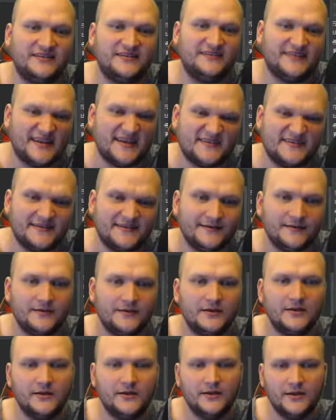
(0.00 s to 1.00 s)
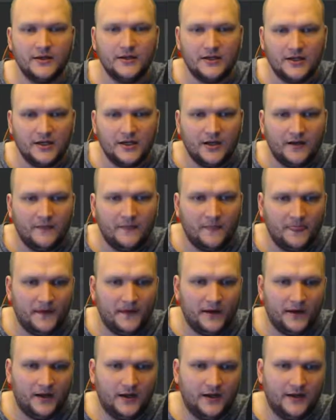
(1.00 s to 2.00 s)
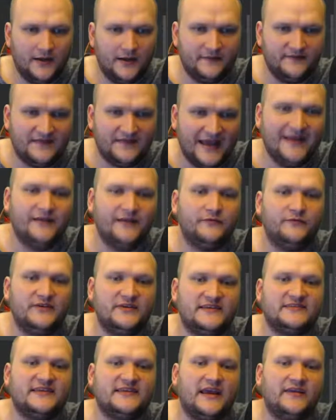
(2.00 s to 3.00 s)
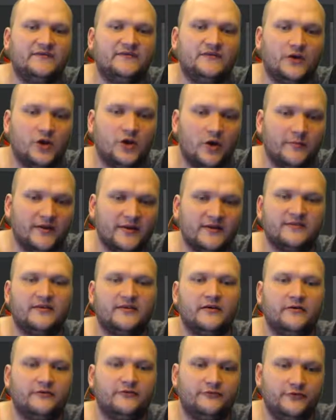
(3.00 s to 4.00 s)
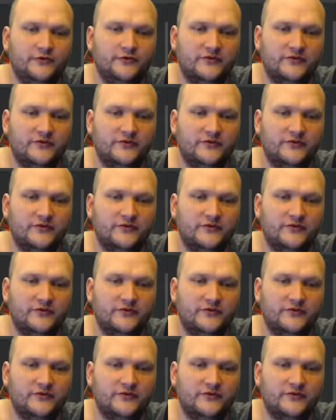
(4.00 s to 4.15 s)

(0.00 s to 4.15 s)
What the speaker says: testing. Then we save the comment through the